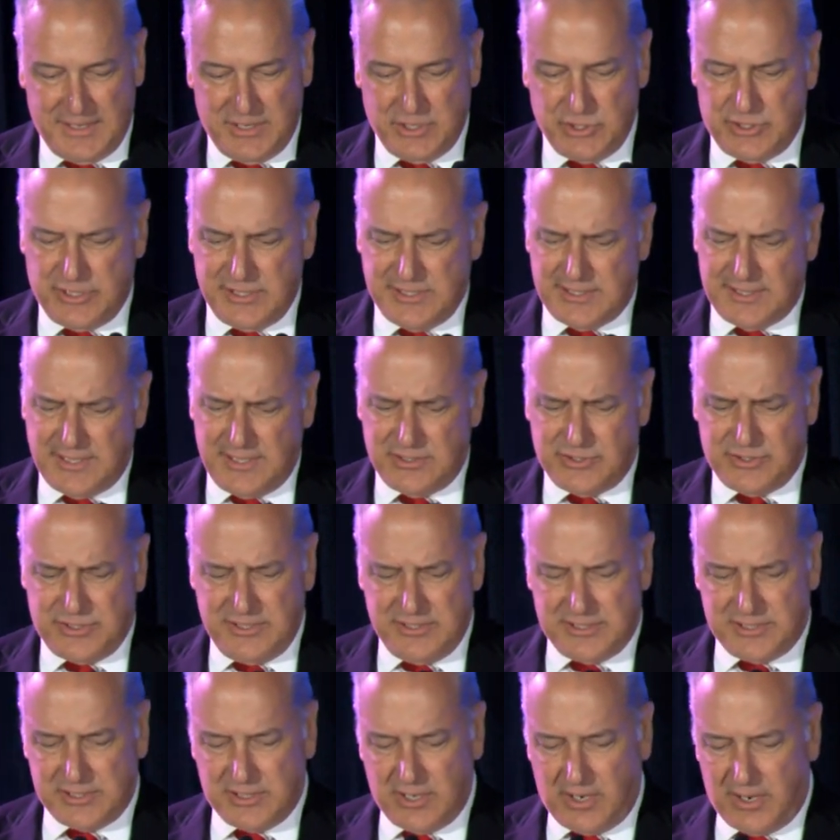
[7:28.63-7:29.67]
She said
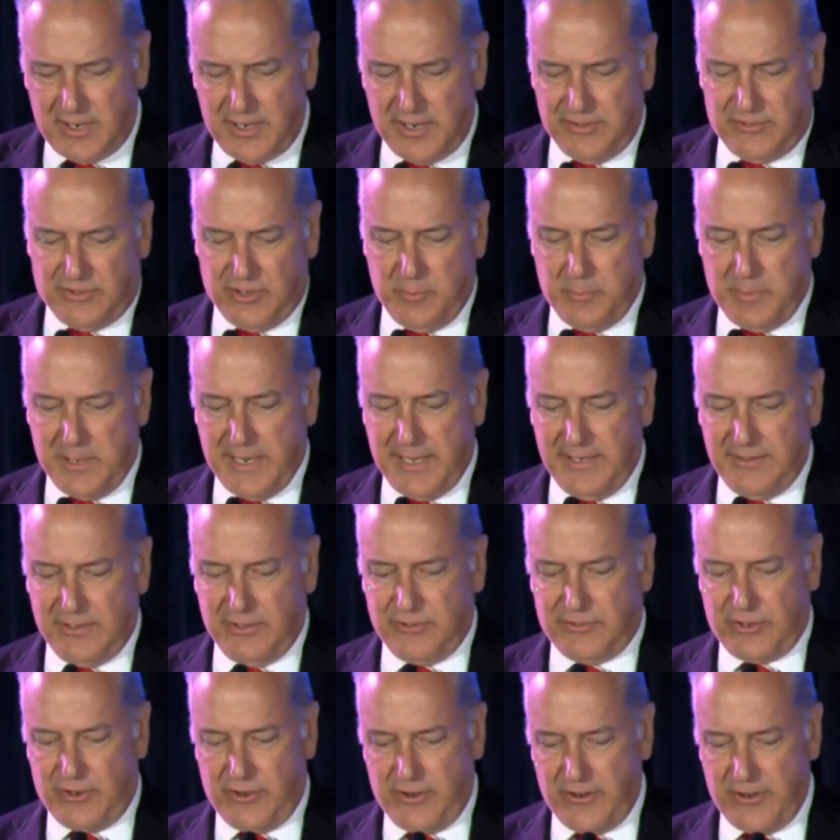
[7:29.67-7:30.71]
she started to, but had to
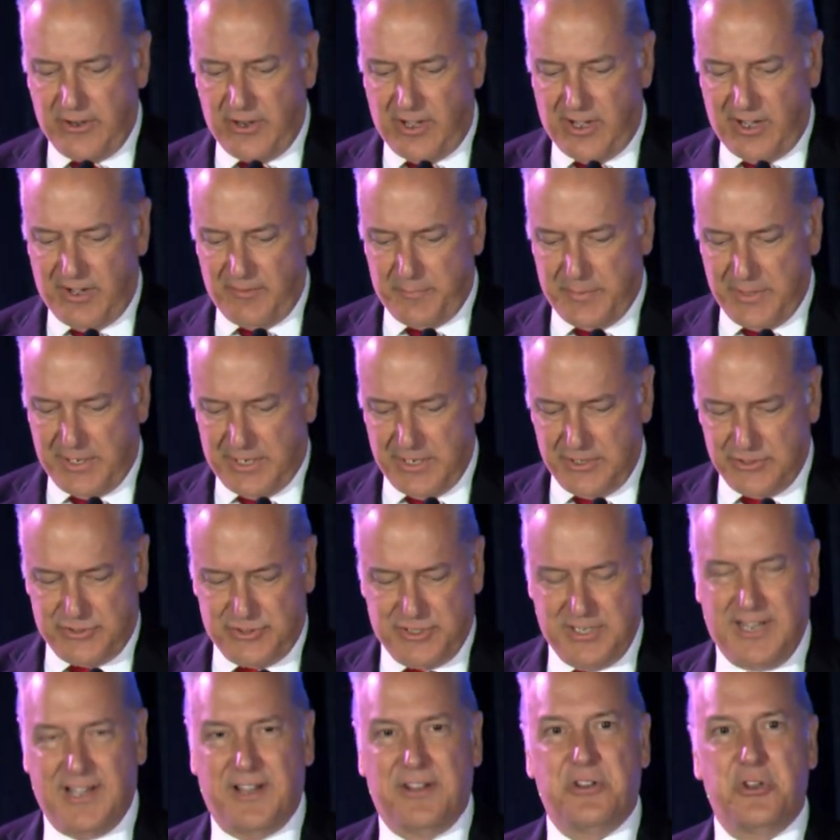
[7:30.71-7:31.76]
turn it off because
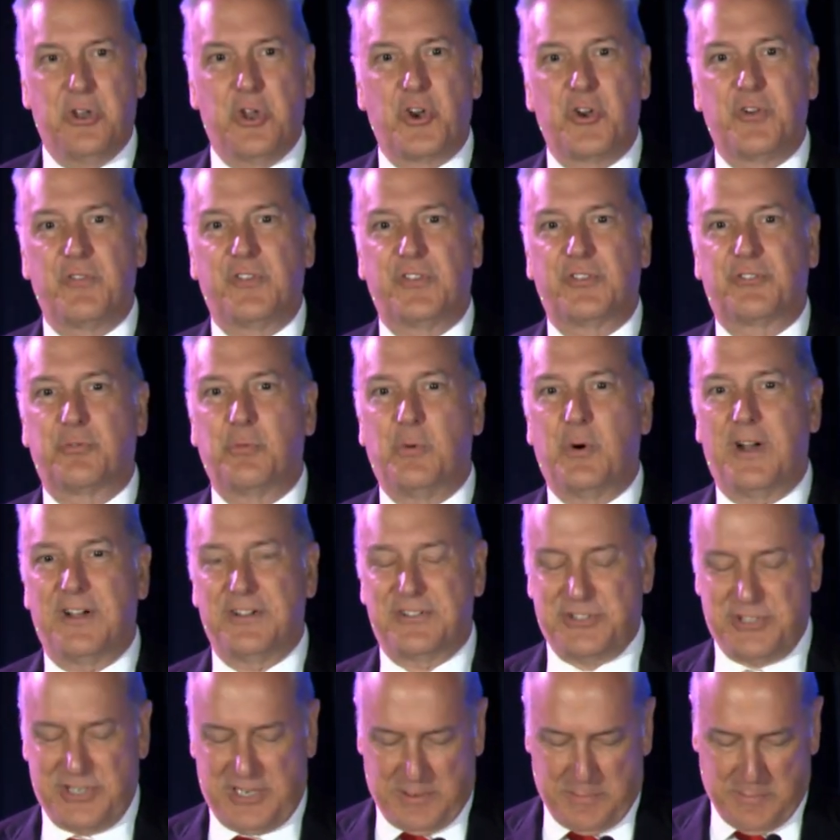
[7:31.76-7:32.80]
she got nervous
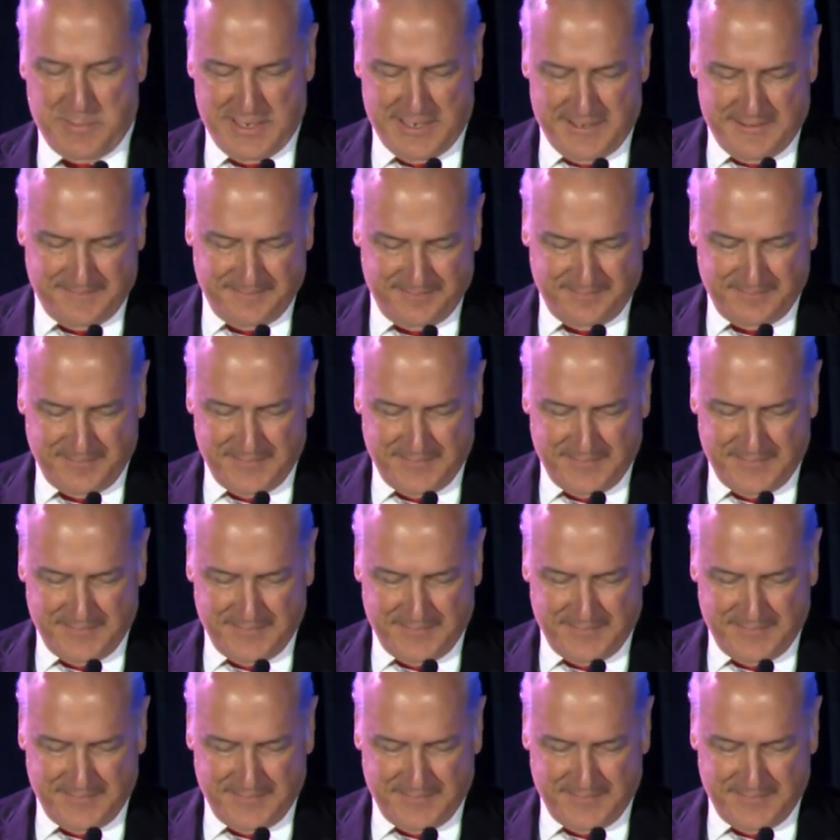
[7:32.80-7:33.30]
watching me.